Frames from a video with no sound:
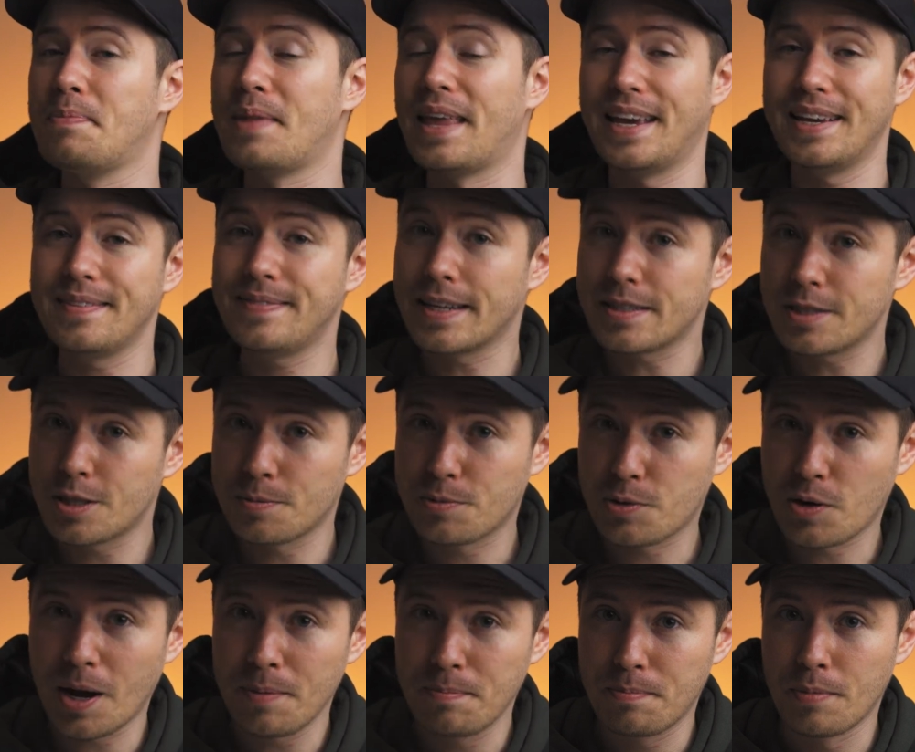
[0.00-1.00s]
hit that
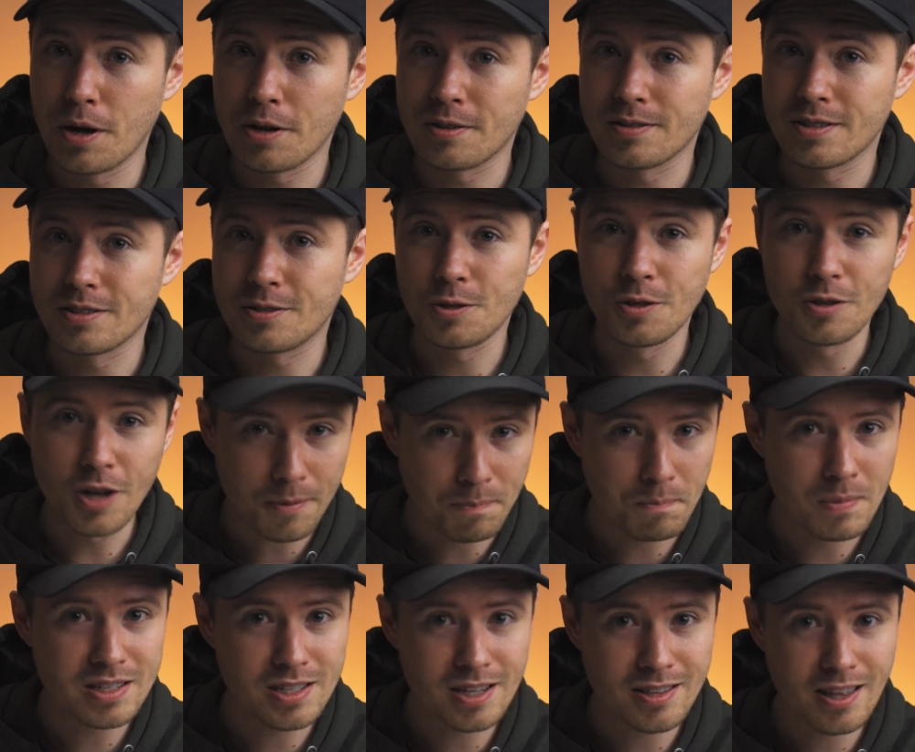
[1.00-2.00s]
subscribe button to not
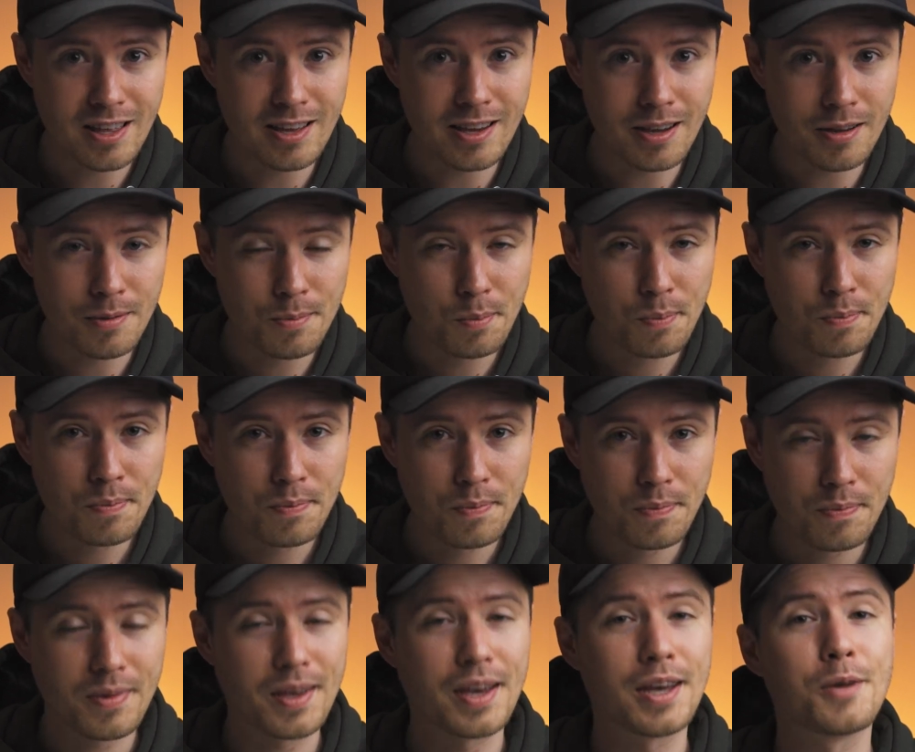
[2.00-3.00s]
miss a thing.
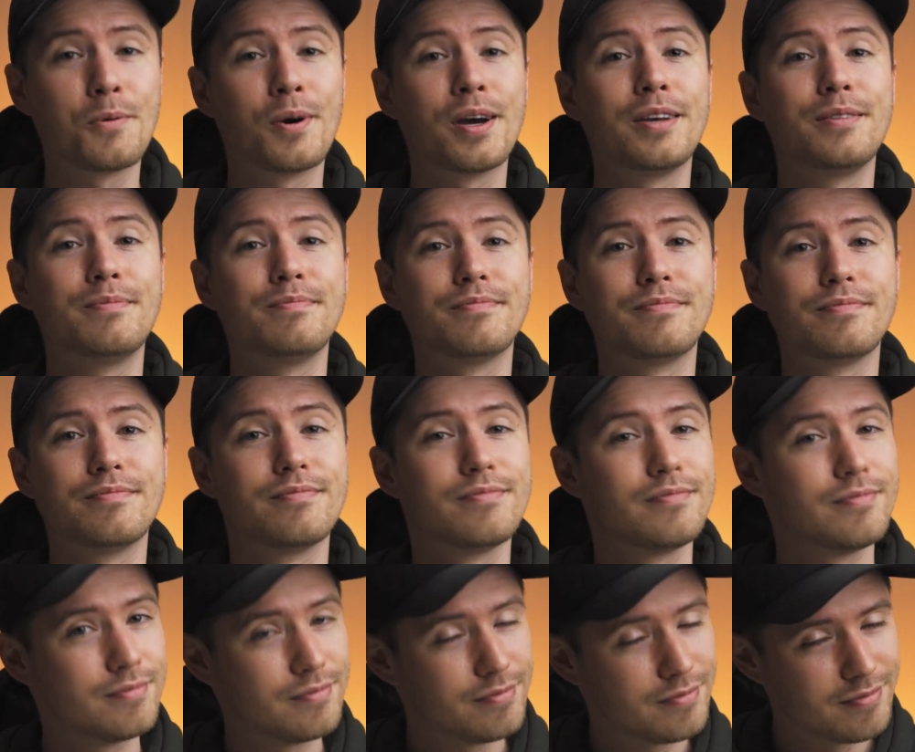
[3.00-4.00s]
Anyway,
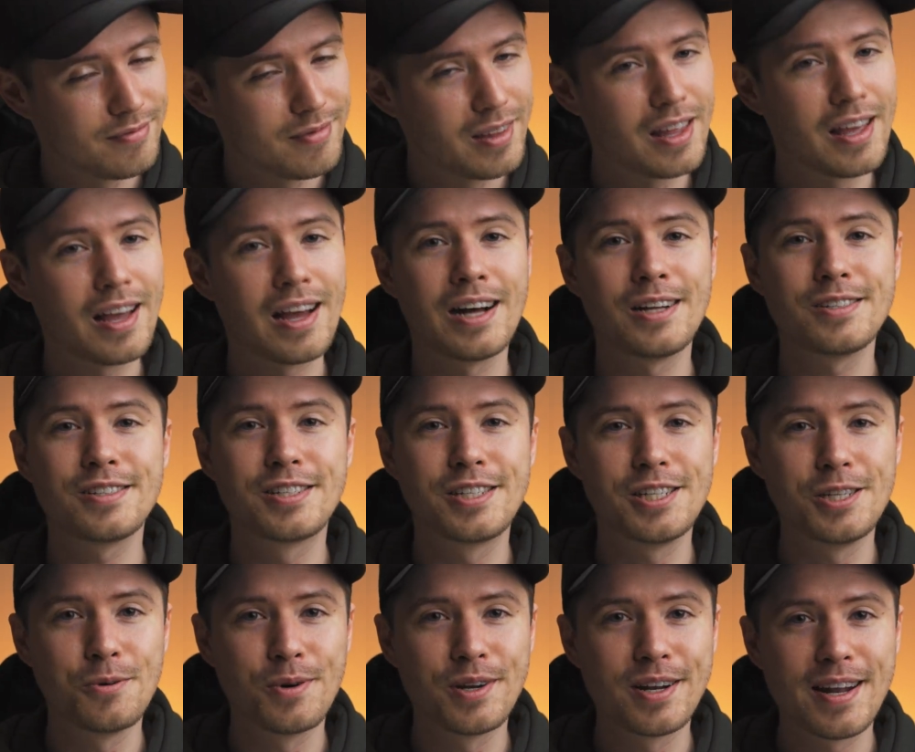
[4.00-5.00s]
I'll see
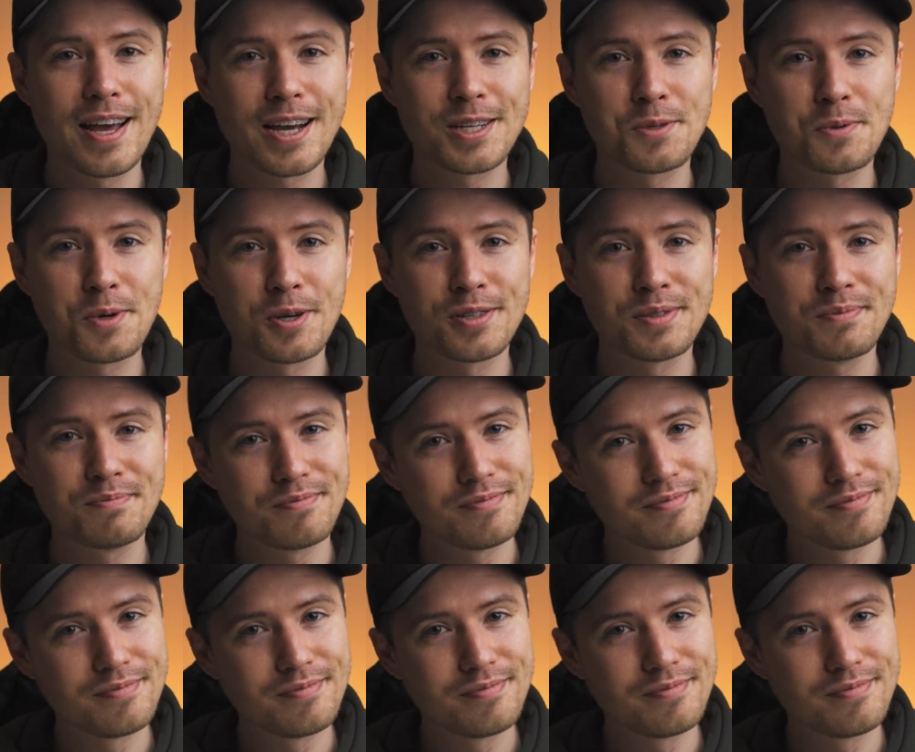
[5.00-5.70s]
you in the next one.